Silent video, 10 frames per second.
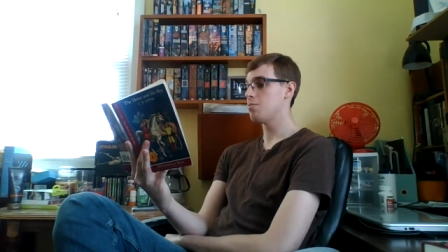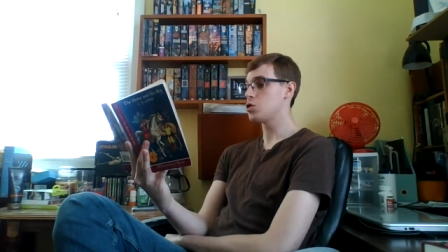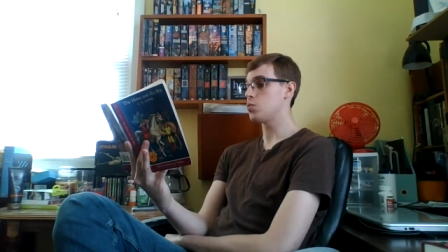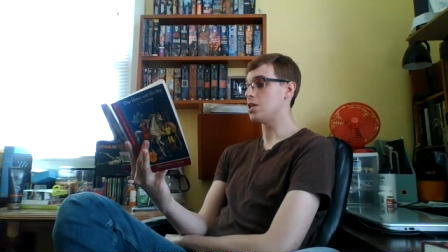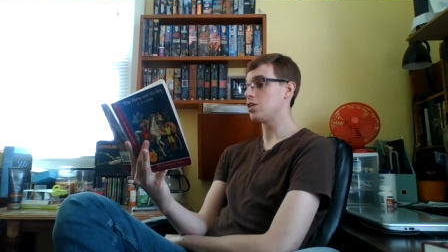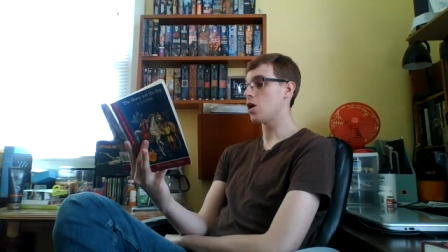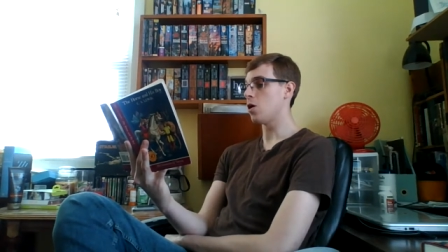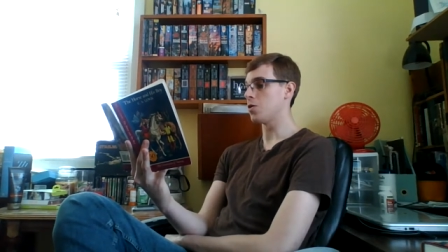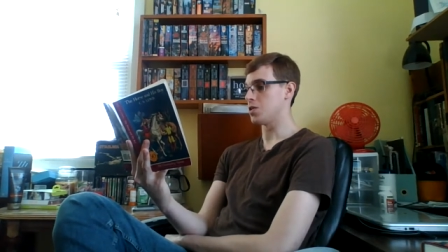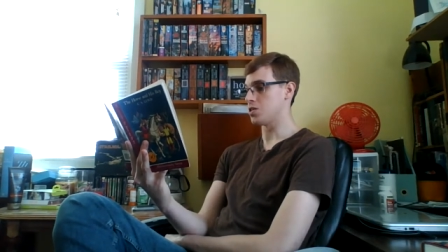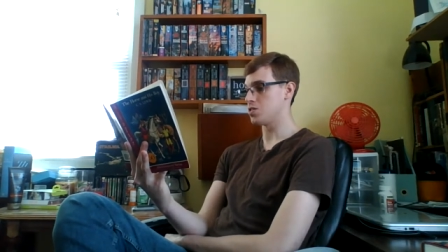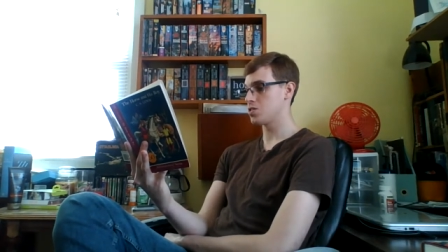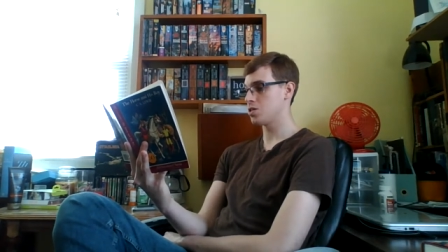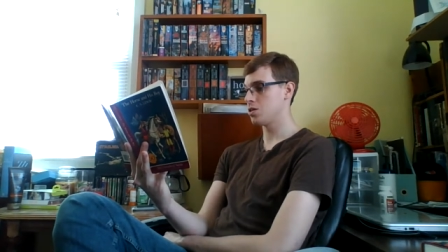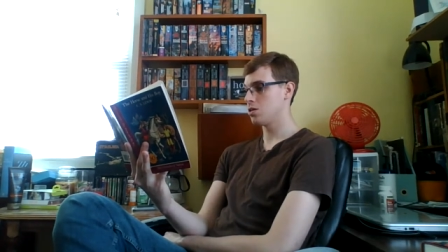between
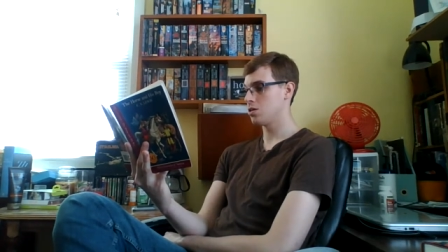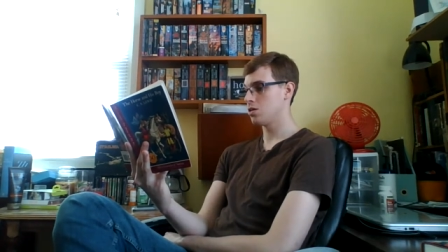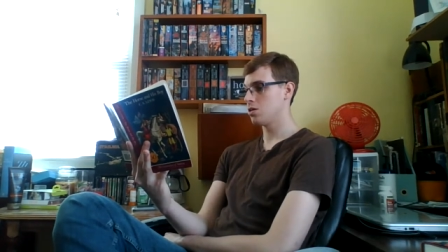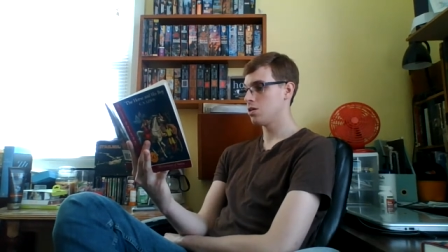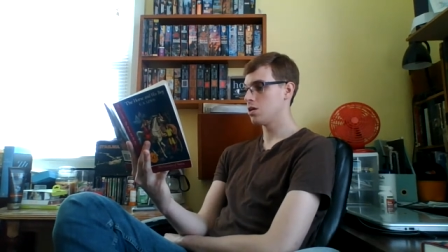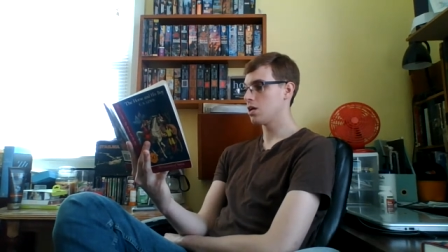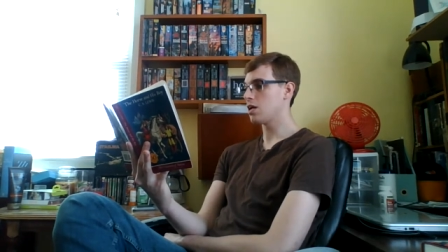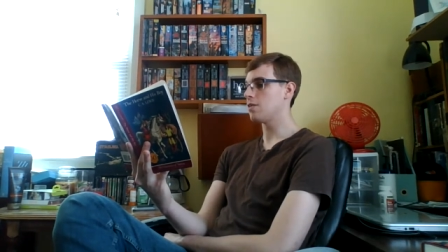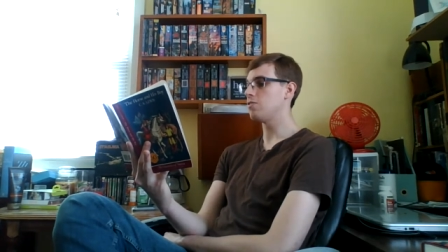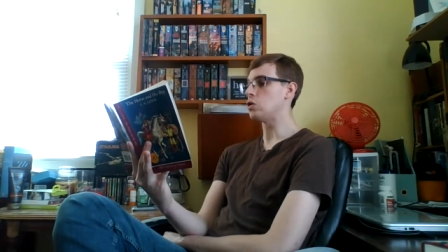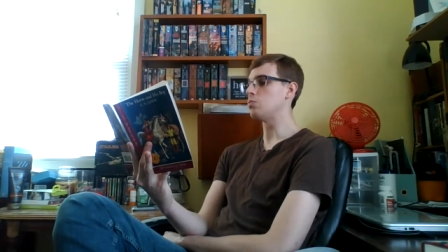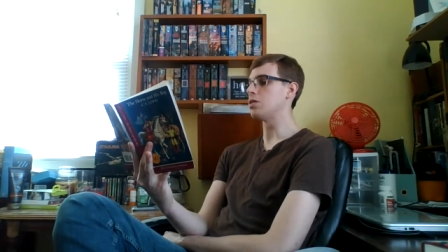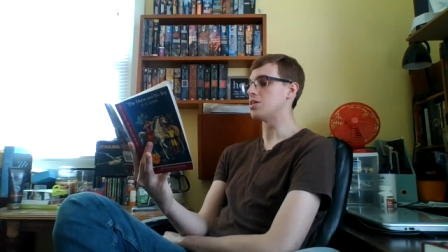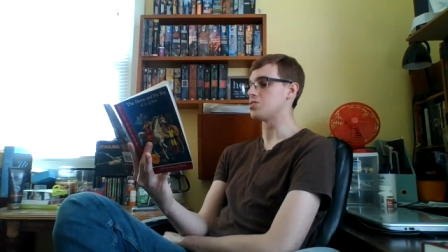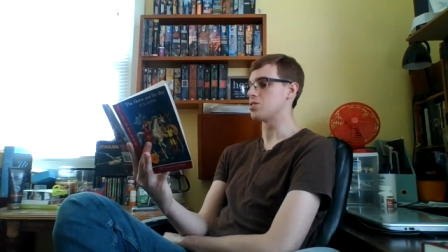gardens and a few
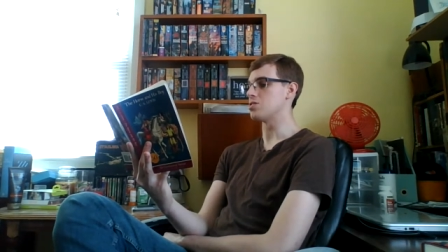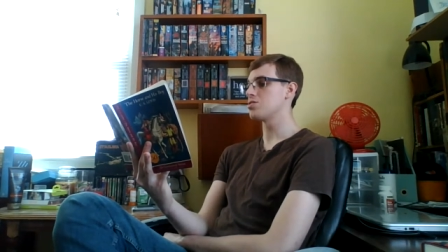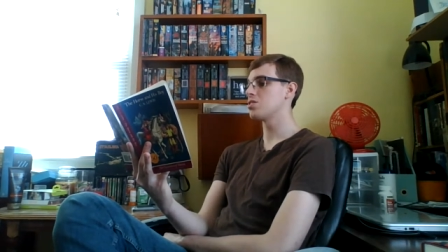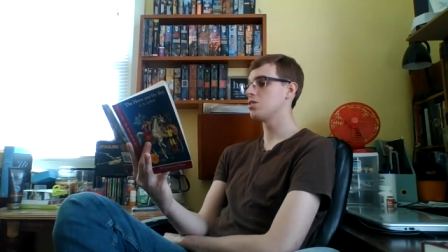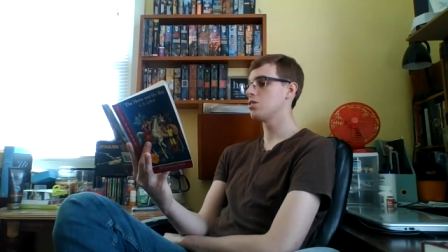places,